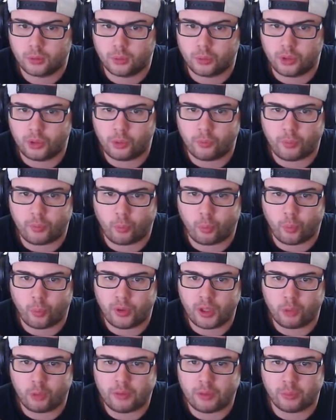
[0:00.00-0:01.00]
Where where
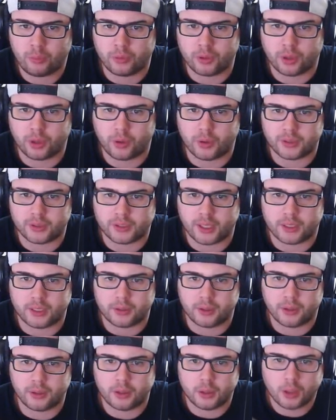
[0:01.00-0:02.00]
the red one go
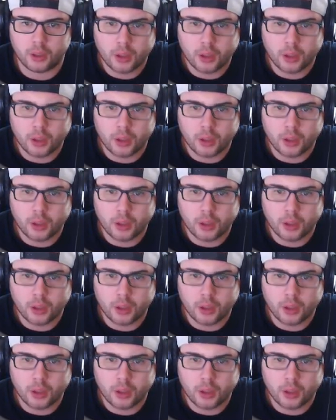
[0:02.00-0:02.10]
exactly?